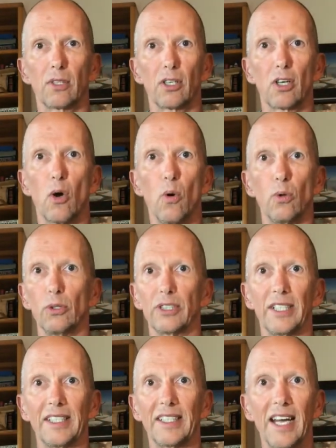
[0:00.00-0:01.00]
Kohl's
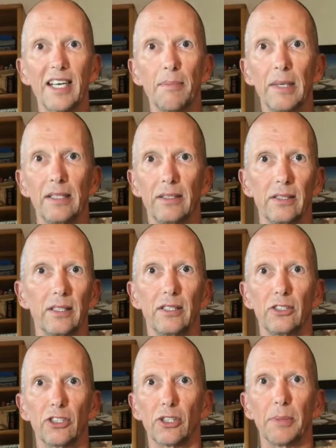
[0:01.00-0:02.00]
and Deichmann's
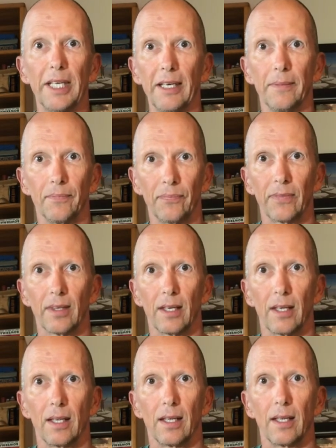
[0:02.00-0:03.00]
in Germany
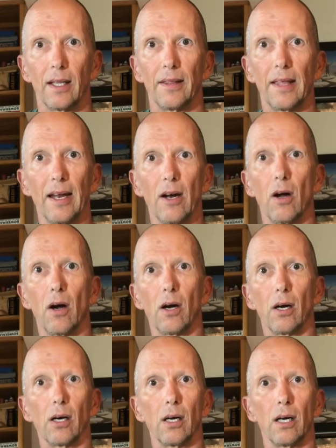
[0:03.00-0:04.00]
that
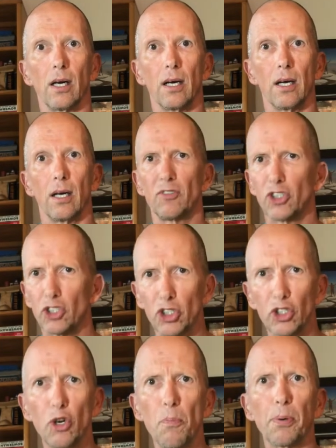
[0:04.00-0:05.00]
are
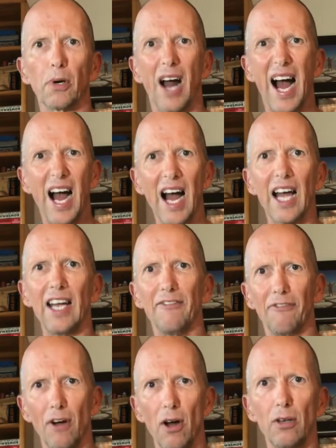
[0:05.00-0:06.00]
super high
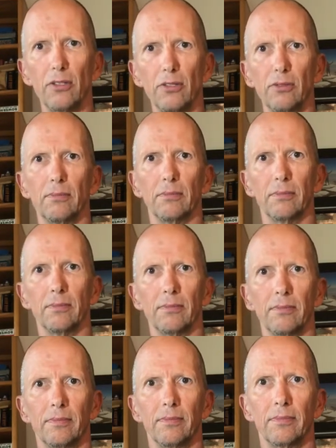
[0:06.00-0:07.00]
volume
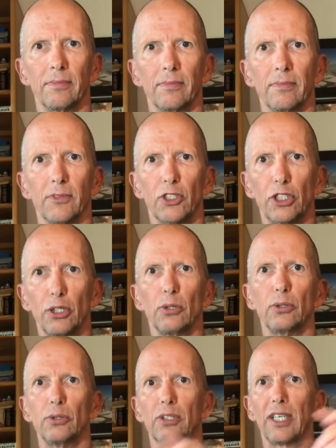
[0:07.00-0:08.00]

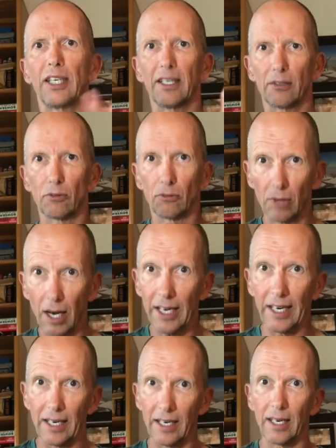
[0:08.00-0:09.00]
shoes in
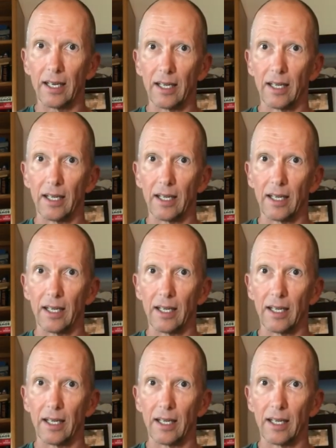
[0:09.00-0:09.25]
running